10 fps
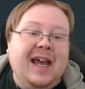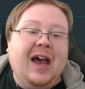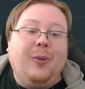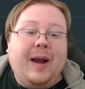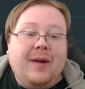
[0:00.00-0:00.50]

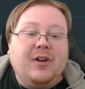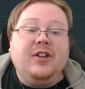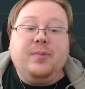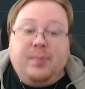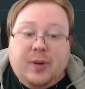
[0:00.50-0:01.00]
whenever
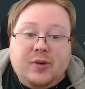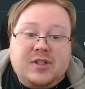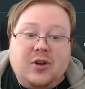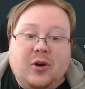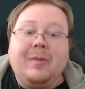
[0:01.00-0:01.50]
you
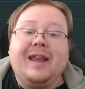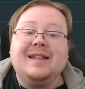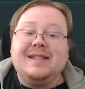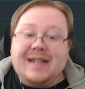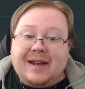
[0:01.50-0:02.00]
boost or make a
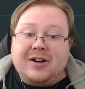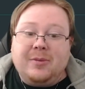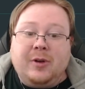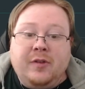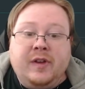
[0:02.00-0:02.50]
standard
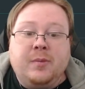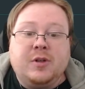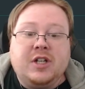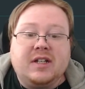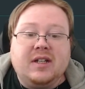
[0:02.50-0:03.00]
move, you
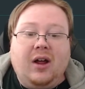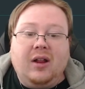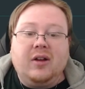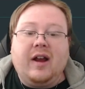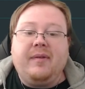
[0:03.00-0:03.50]
project a
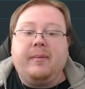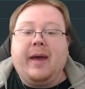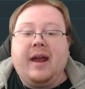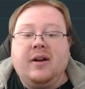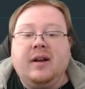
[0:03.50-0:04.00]
holographic
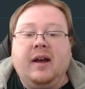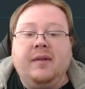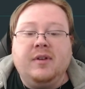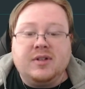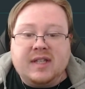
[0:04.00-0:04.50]
pattern
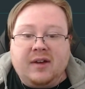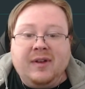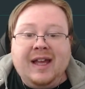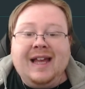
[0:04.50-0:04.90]
of yourself,